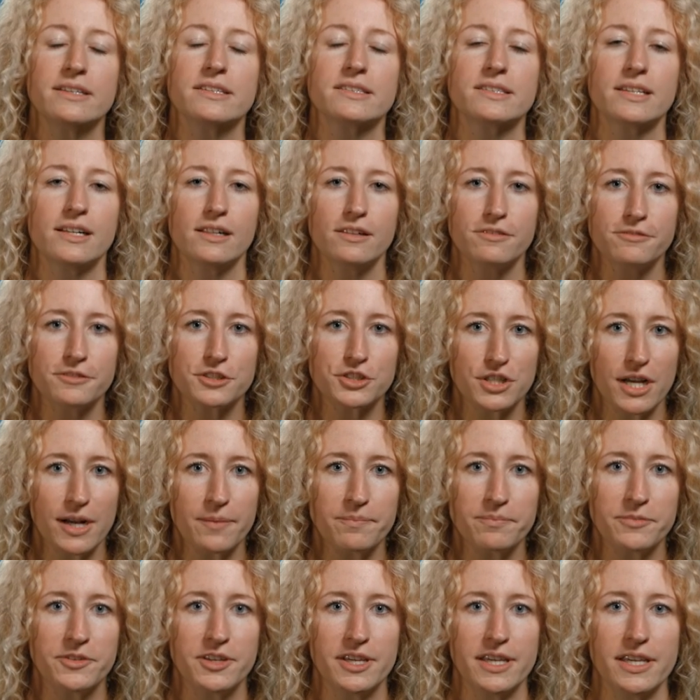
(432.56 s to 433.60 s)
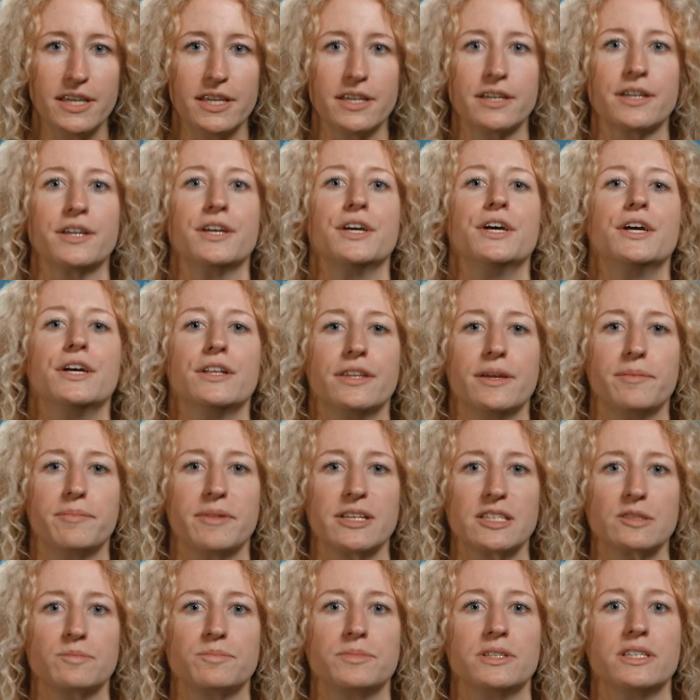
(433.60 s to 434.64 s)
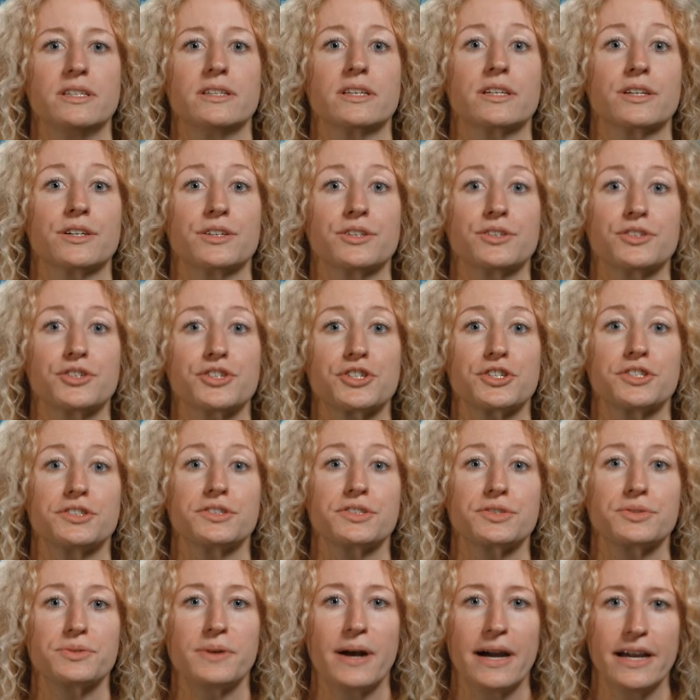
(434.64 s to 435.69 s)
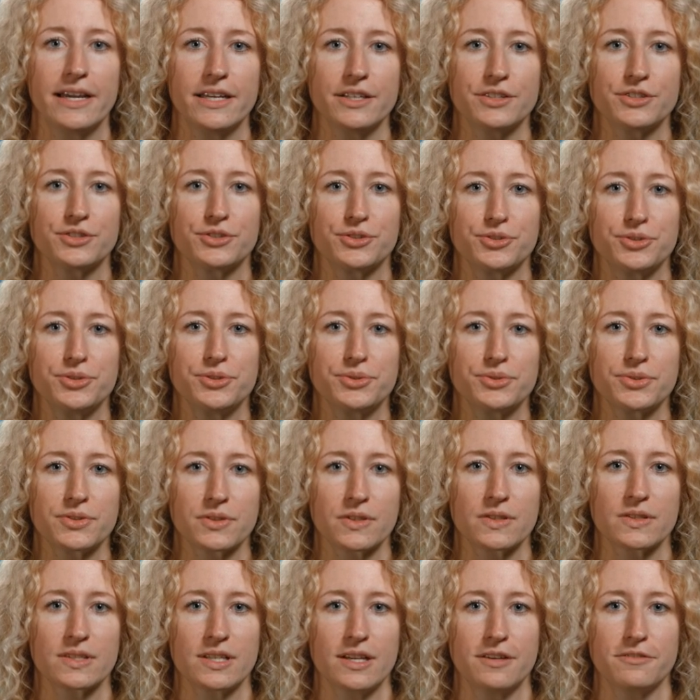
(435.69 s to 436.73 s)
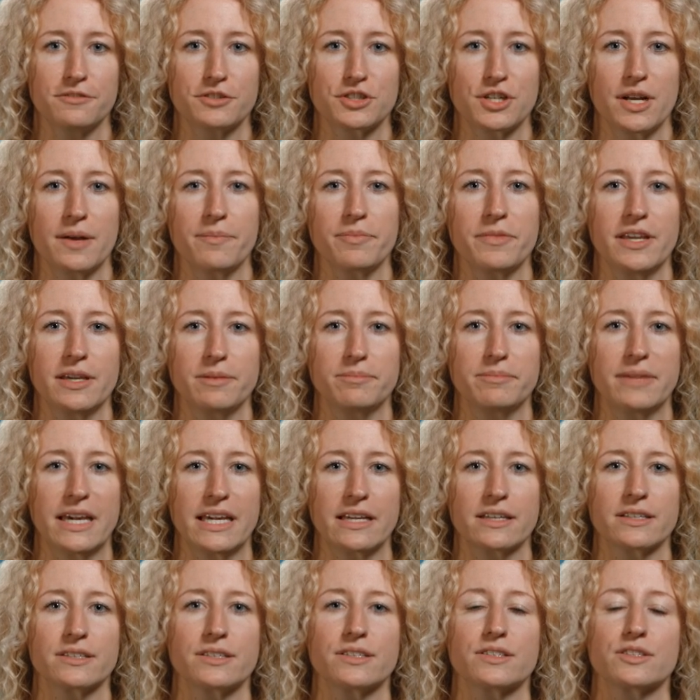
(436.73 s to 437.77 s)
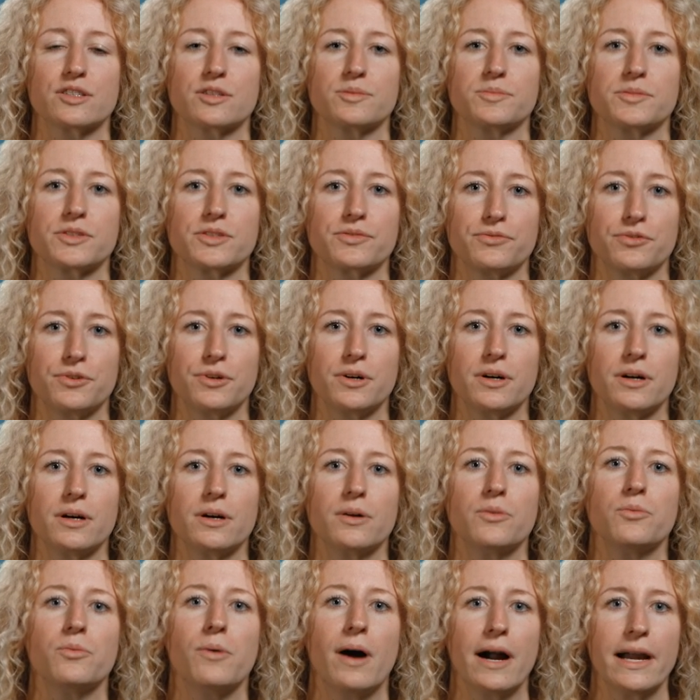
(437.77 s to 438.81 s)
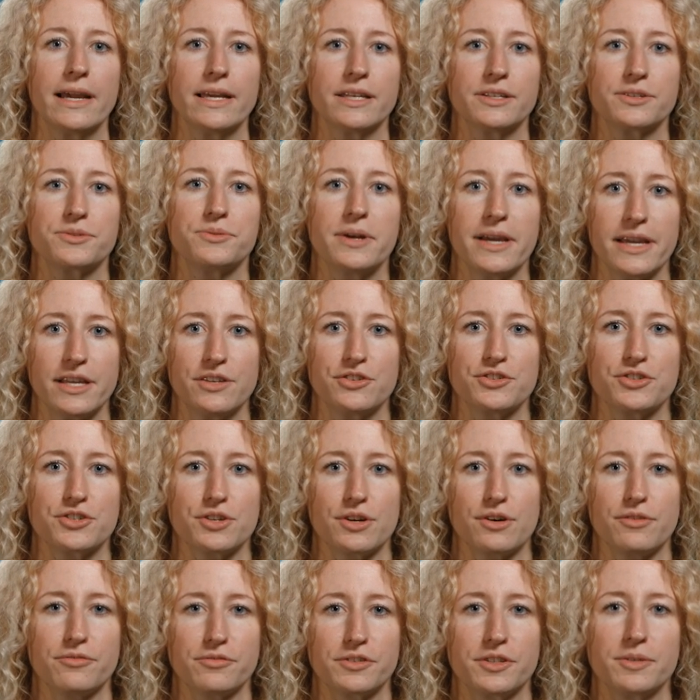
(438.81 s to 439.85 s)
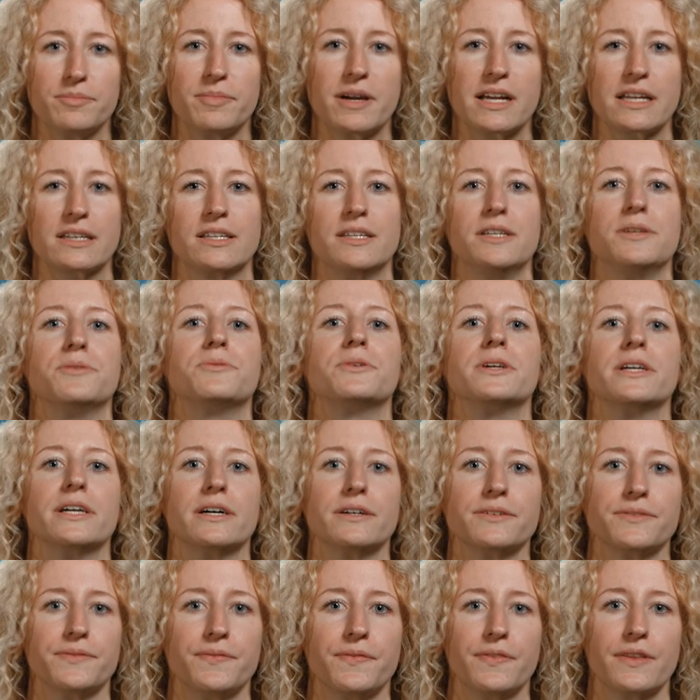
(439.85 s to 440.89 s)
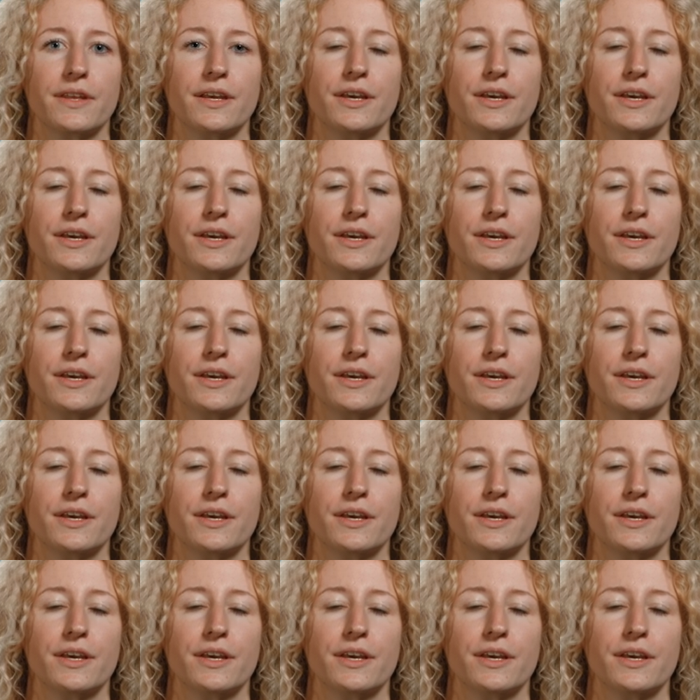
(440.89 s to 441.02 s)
selfish uptake, there must be the conditions right to use the selfish uptake mechanisms for a wide range of the bacteria.